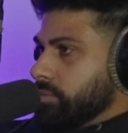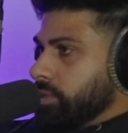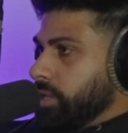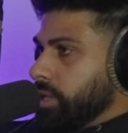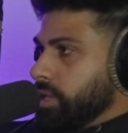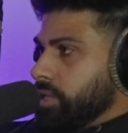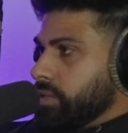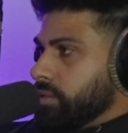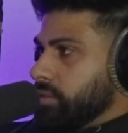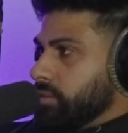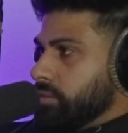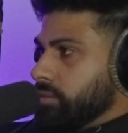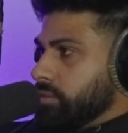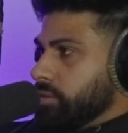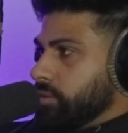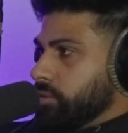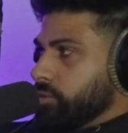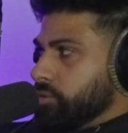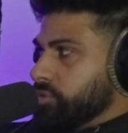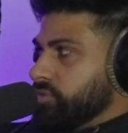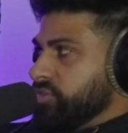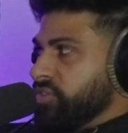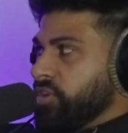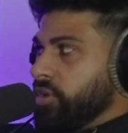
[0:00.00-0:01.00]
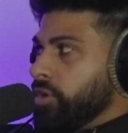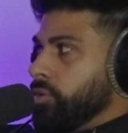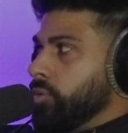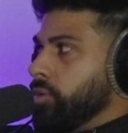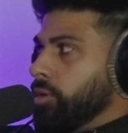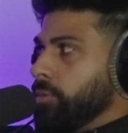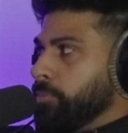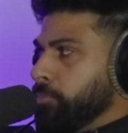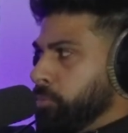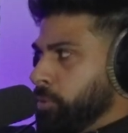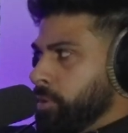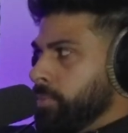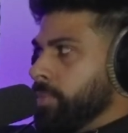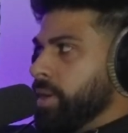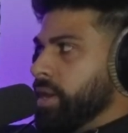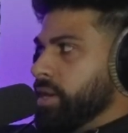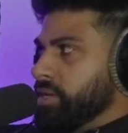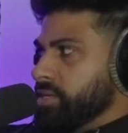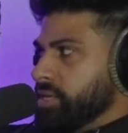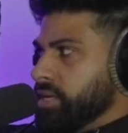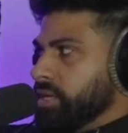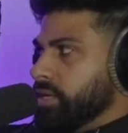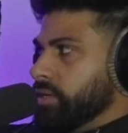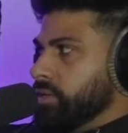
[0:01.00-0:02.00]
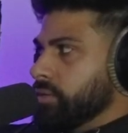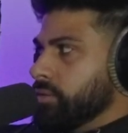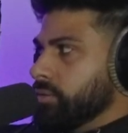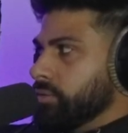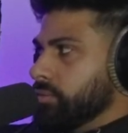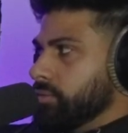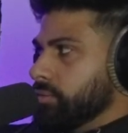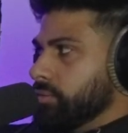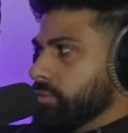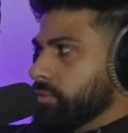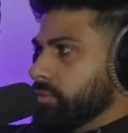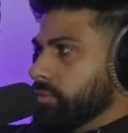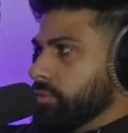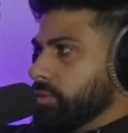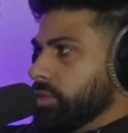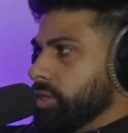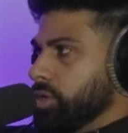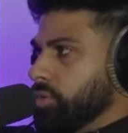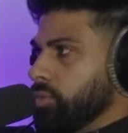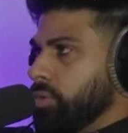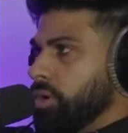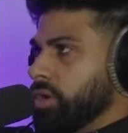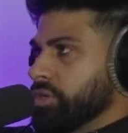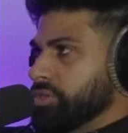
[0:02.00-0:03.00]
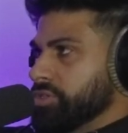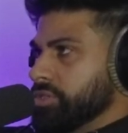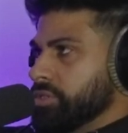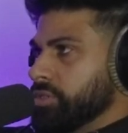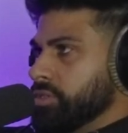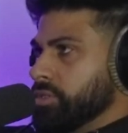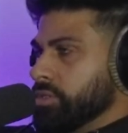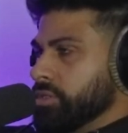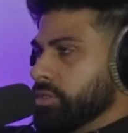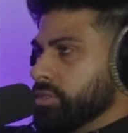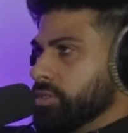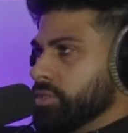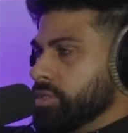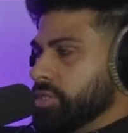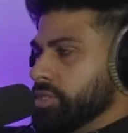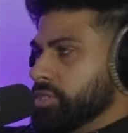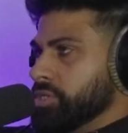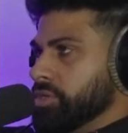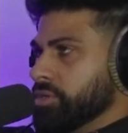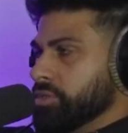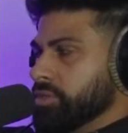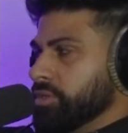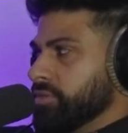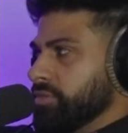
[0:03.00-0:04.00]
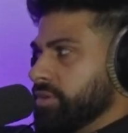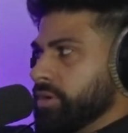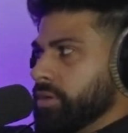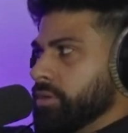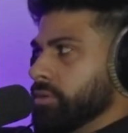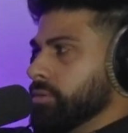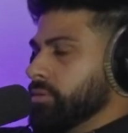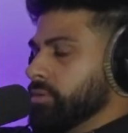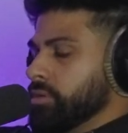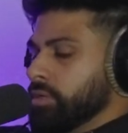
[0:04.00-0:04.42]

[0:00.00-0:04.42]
like, it was very well premeditated. You watch the details of it.